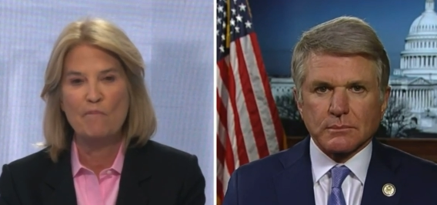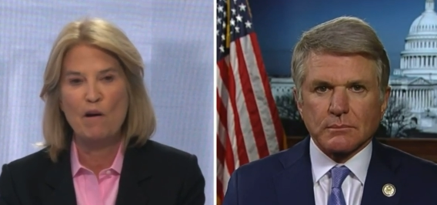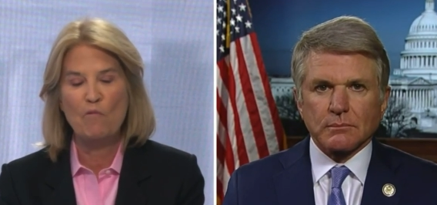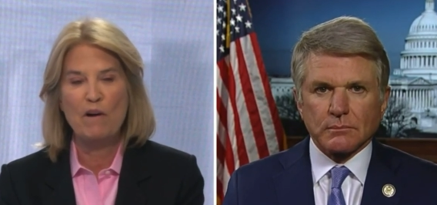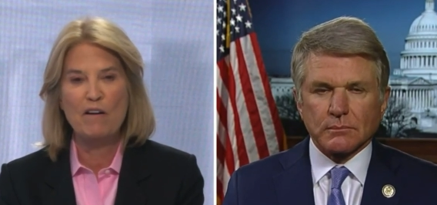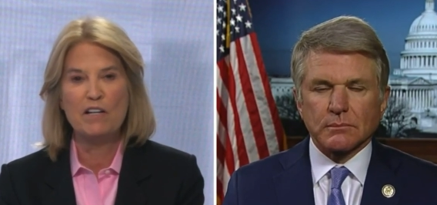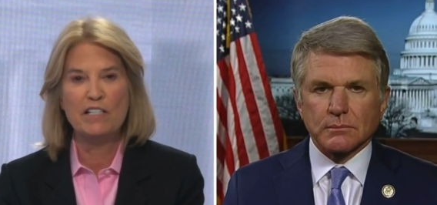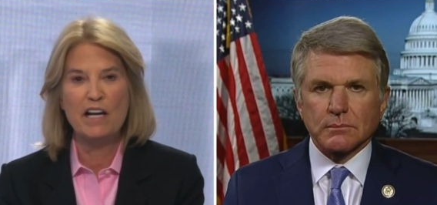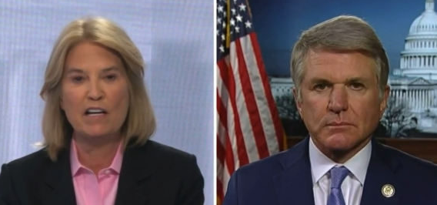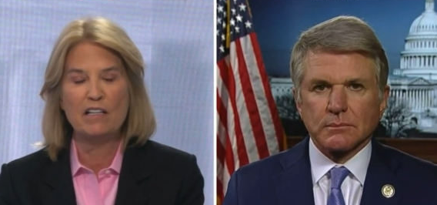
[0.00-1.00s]
Speaker 1: But where
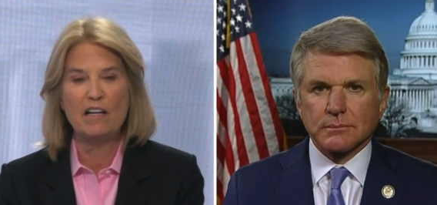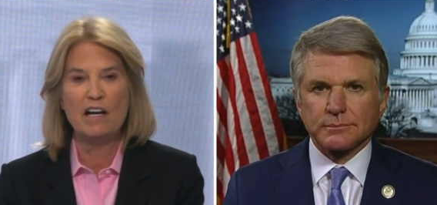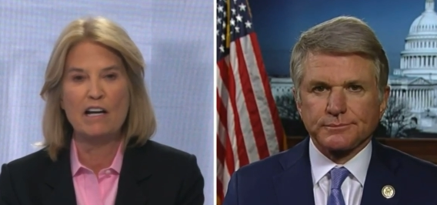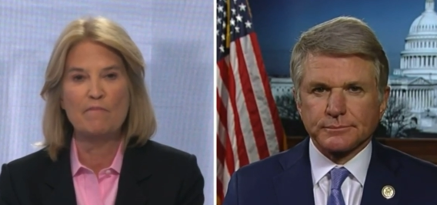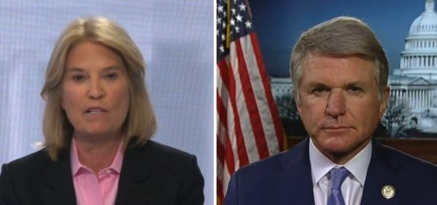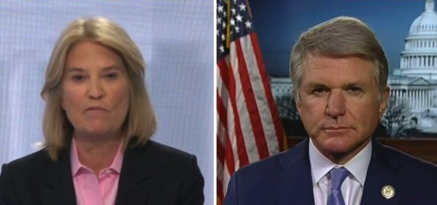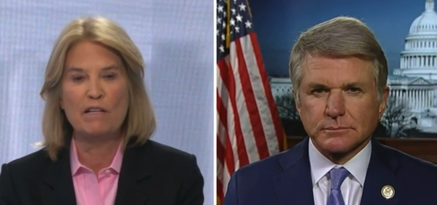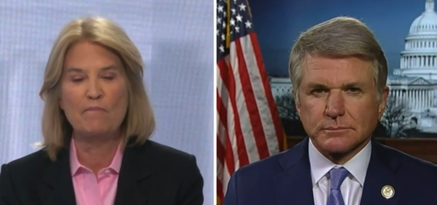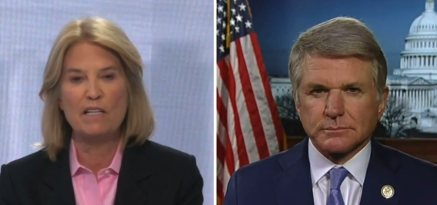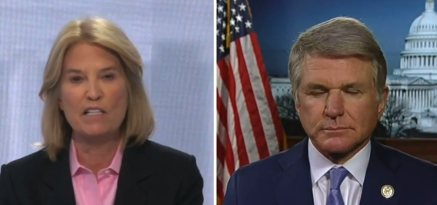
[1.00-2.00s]
is that line
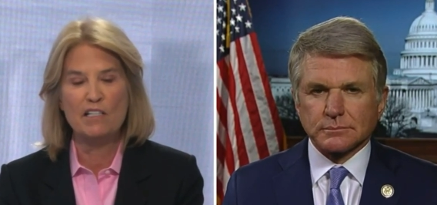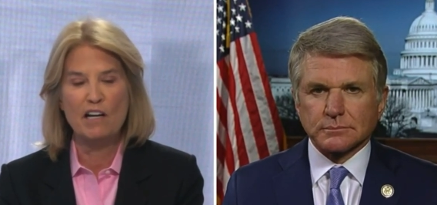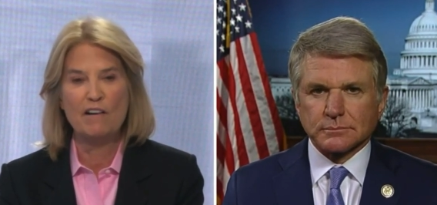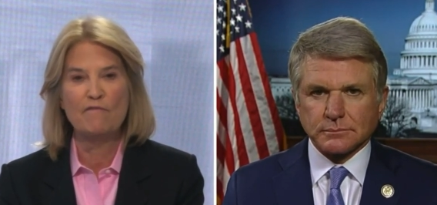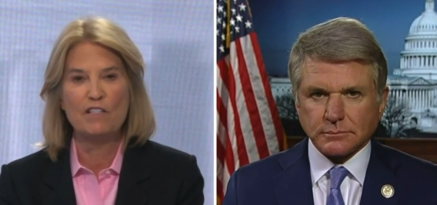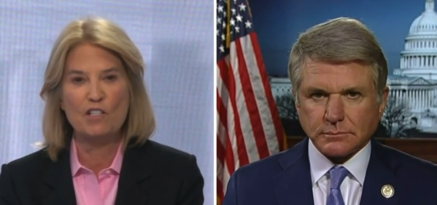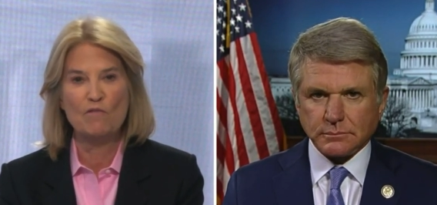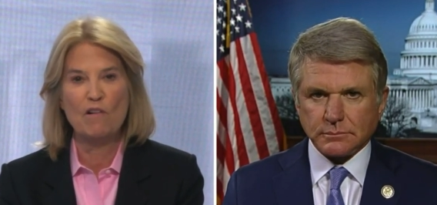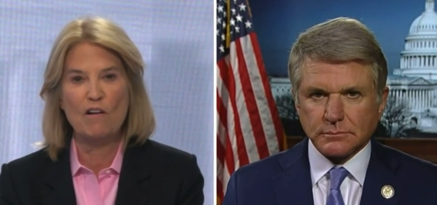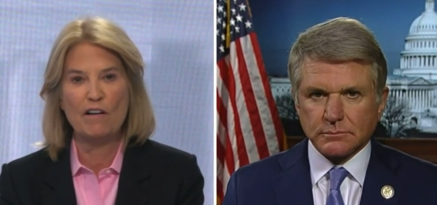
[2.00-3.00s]
between being tough and
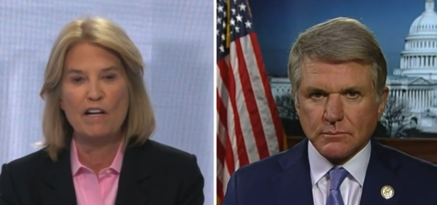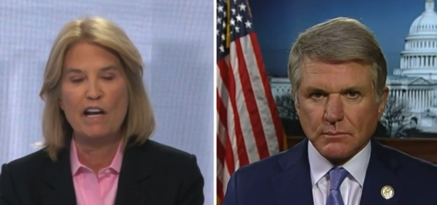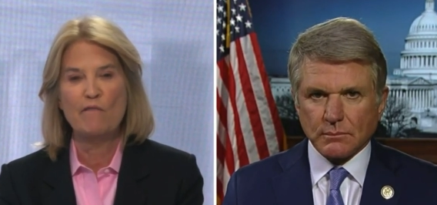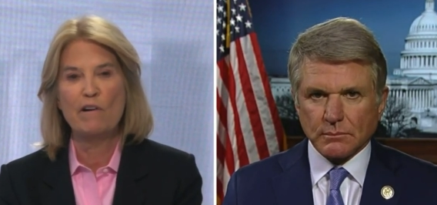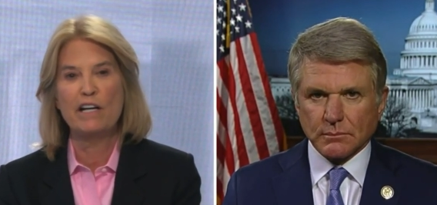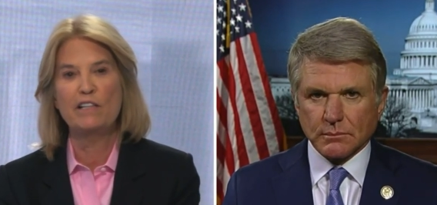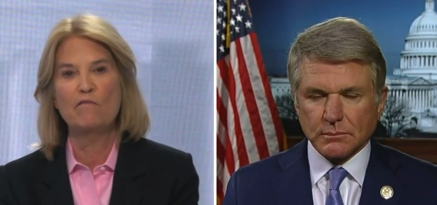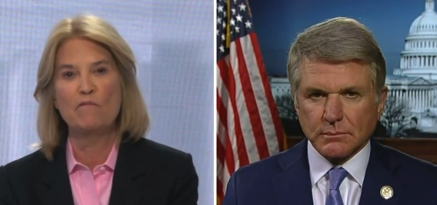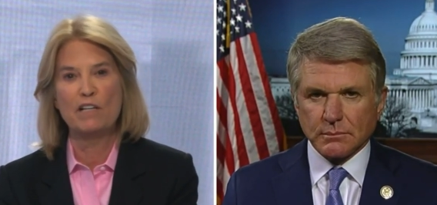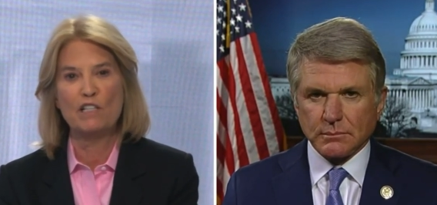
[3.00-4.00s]
strong and running
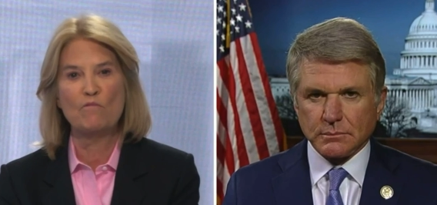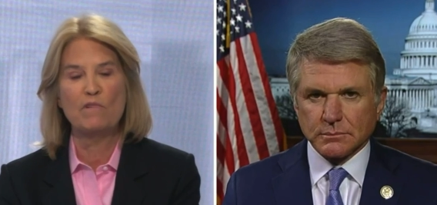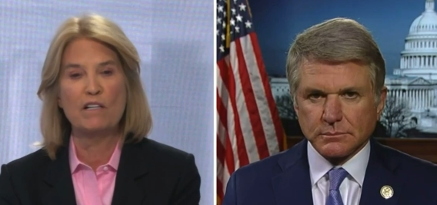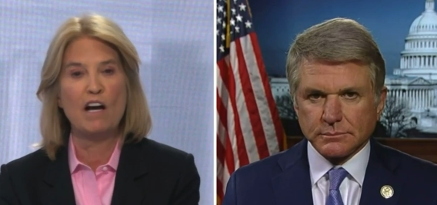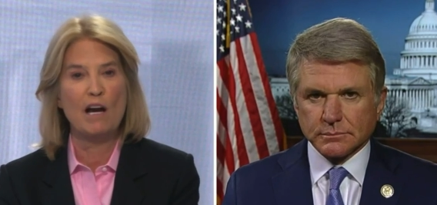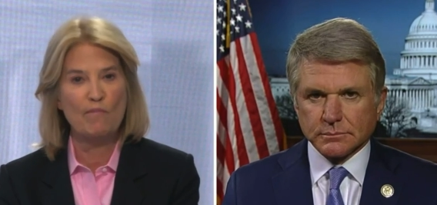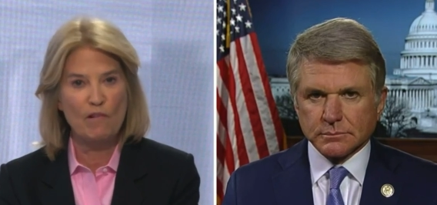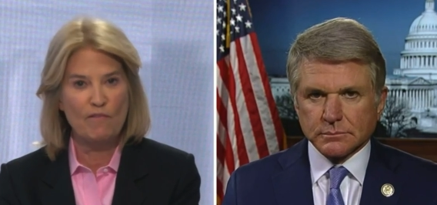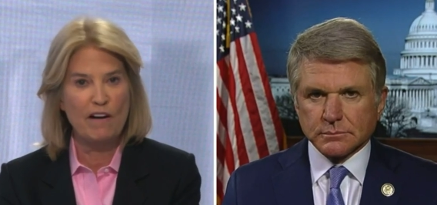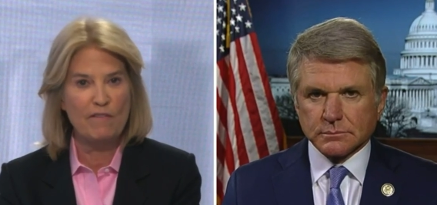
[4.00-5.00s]
the risk with
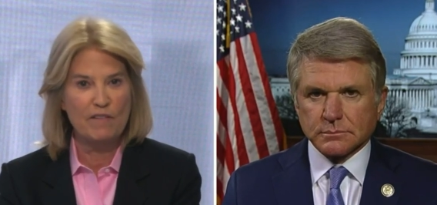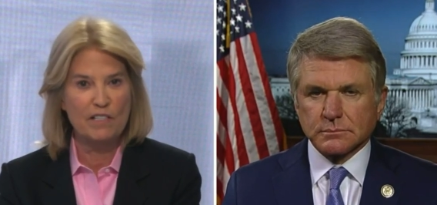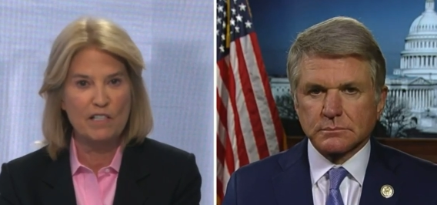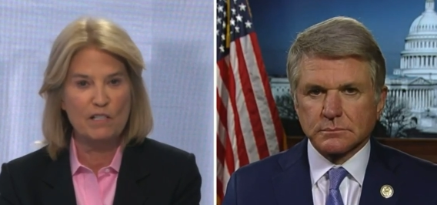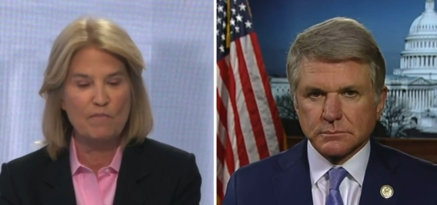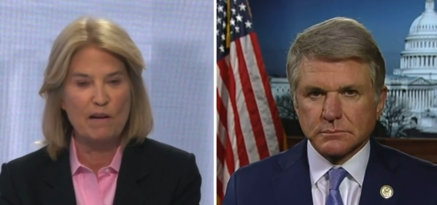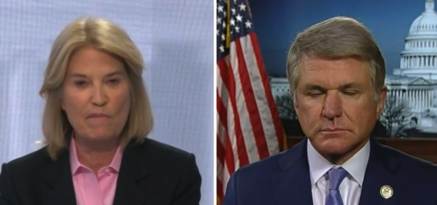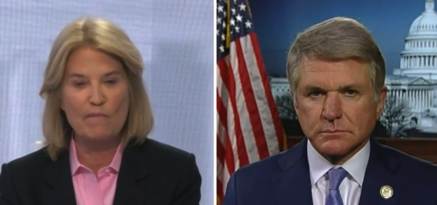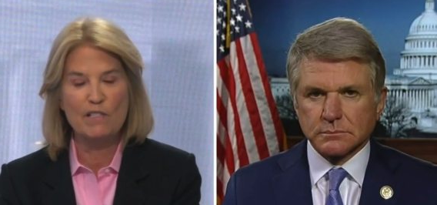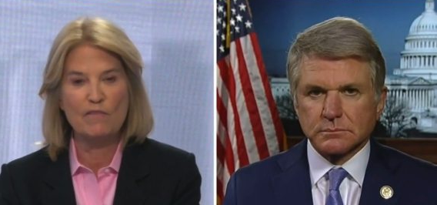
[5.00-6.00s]
high-profile visits by
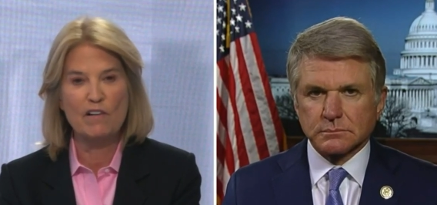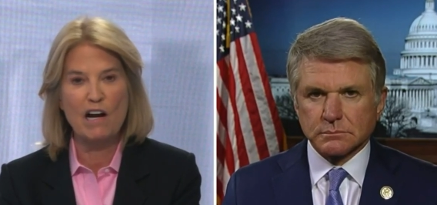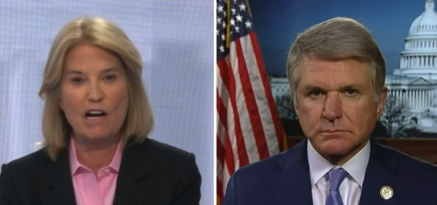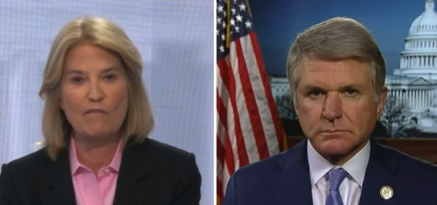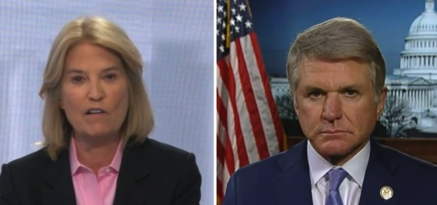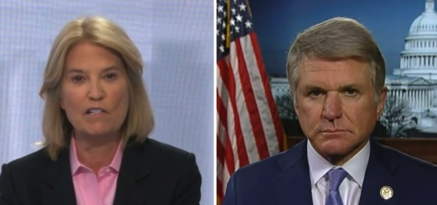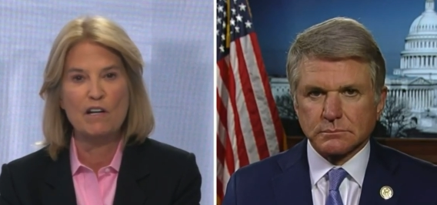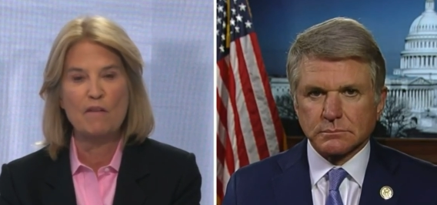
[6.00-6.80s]
members of Congress